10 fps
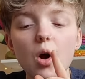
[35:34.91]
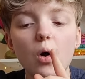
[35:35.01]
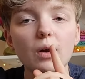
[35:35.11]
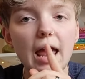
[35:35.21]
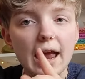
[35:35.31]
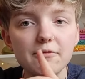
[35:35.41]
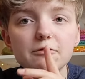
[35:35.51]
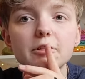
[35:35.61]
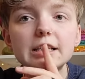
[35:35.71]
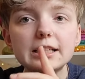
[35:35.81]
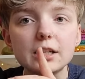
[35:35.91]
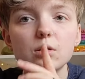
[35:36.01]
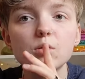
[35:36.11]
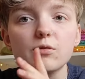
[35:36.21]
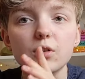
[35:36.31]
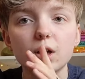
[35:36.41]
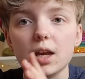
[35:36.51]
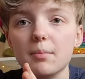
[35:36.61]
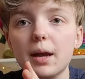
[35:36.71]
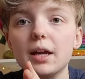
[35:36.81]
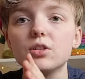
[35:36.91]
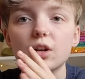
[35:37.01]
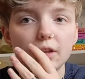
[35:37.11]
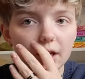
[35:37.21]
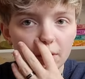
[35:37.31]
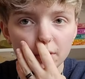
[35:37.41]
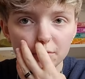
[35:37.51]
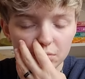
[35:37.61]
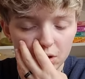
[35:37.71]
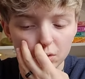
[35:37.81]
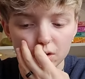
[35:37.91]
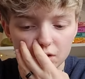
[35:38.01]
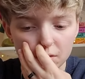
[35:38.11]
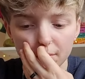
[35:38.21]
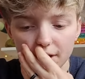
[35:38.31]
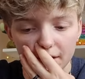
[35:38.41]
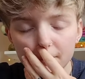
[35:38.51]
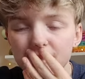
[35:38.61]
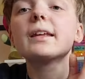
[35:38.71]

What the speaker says: on every single fucking page, I think I would have broken something.